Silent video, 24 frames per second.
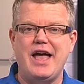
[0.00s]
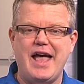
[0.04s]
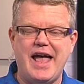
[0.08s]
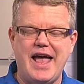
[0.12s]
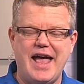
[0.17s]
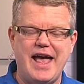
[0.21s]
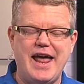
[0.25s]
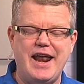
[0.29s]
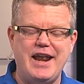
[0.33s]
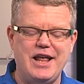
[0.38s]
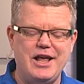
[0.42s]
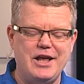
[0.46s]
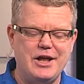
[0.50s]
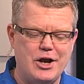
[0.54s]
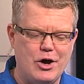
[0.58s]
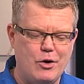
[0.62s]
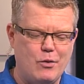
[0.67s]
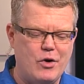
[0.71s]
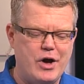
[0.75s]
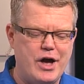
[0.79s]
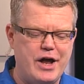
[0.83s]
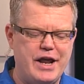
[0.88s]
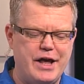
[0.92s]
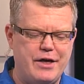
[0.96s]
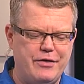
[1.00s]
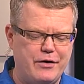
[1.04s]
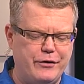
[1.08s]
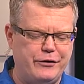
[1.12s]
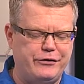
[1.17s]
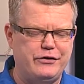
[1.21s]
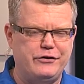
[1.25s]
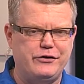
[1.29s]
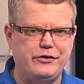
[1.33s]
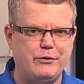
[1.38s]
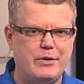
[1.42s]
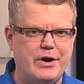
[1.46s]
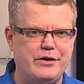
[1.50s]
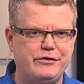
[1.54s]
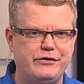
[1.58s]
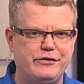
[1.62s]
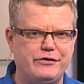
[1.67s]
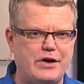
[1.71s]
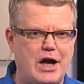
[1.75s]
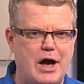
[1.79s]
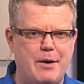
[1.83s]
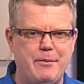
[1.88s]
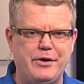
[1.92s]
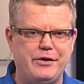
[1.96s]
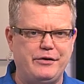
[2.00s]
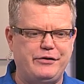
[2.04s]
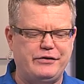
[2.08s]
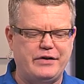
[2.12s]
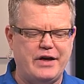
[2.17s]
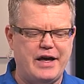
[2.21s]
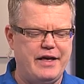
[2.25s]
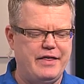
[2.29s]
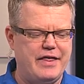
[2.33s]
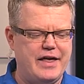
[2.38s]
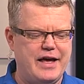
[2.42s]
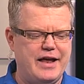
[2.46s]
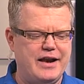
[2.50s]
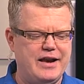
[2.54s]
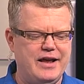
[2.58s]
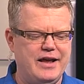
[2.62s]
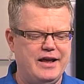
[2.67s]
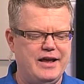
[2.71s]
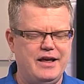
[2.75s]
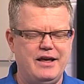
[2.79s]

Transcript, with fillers: And you know what? In those situations, I'm going to say that